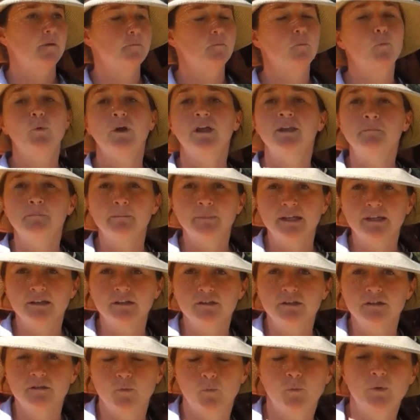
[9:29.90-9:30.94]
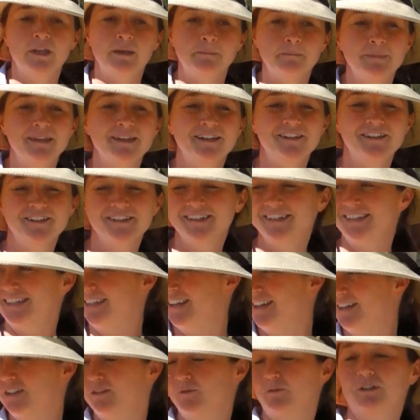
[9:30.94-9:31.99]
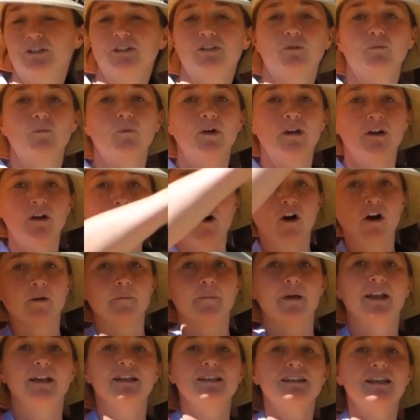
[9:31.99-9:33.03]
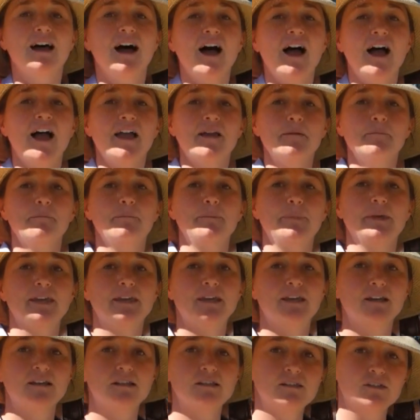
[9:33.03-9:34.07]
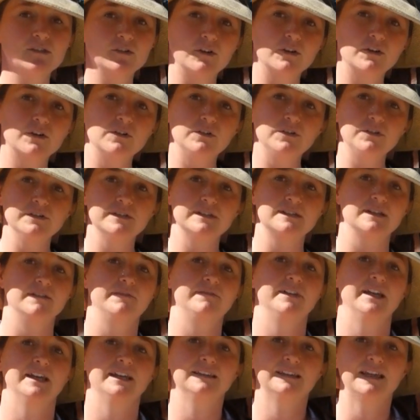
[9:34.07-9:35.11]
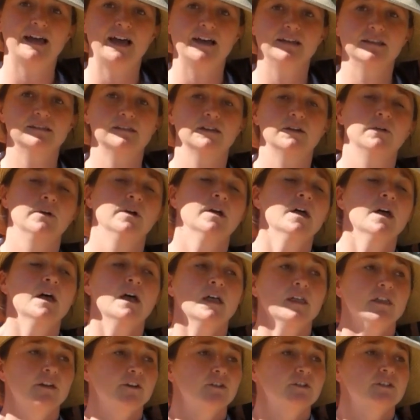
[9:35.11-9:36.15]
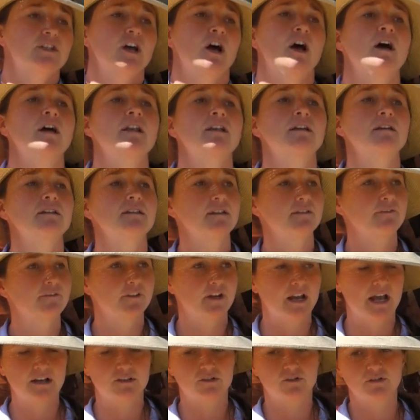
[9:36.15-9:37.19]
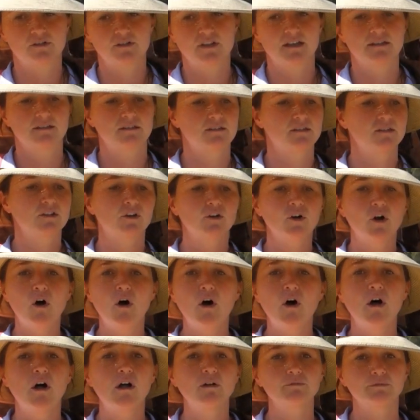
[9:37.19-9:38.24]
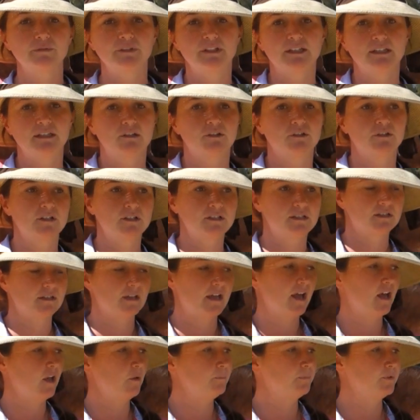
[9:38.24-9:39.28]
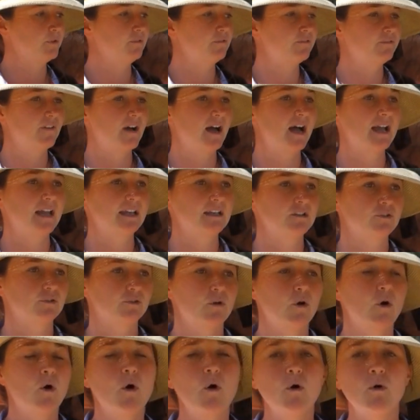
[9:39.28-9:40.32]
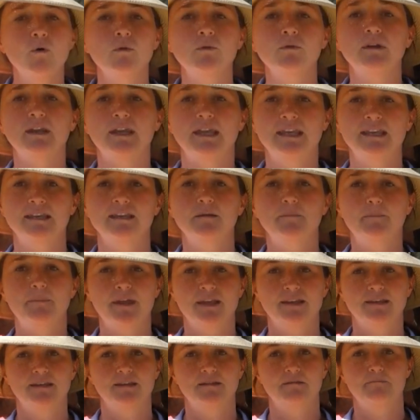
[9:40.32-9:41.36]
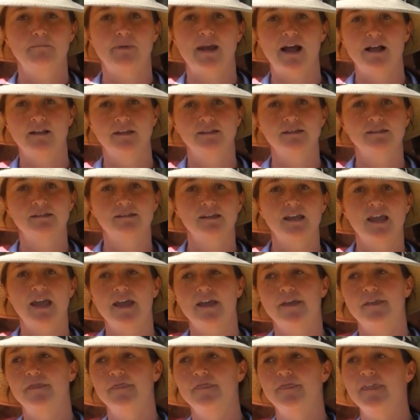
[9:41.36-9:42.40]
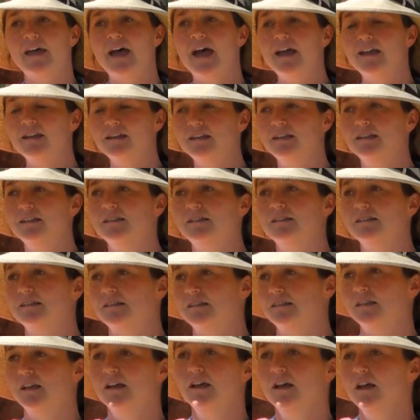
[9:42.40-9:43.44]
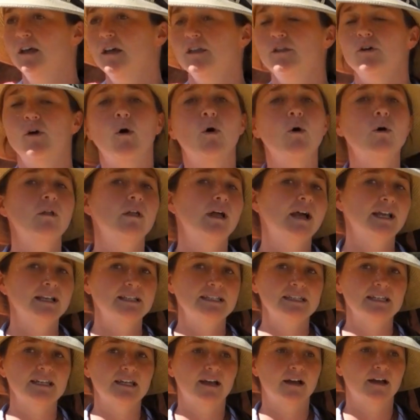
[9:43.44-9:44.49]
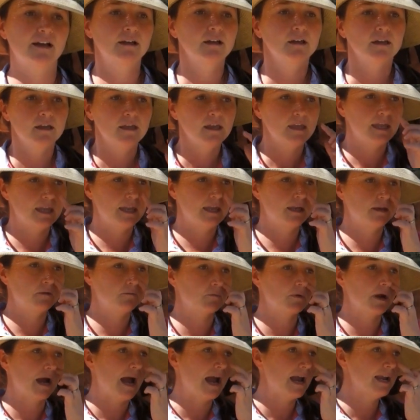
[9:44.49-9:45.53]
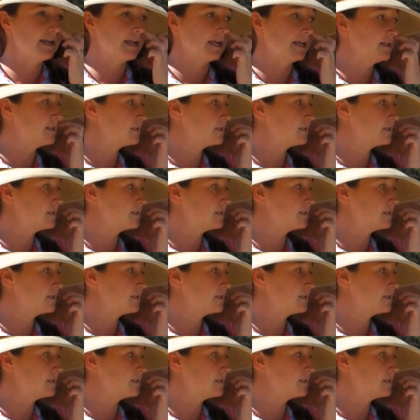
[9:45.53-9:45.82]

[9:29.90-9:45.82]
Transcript: windmills. We do one arm at a time, big circle, stuff like that. So there are a ton of different exercises. They're all really good to help you find your own independent balance. And that is the whole idea in riding,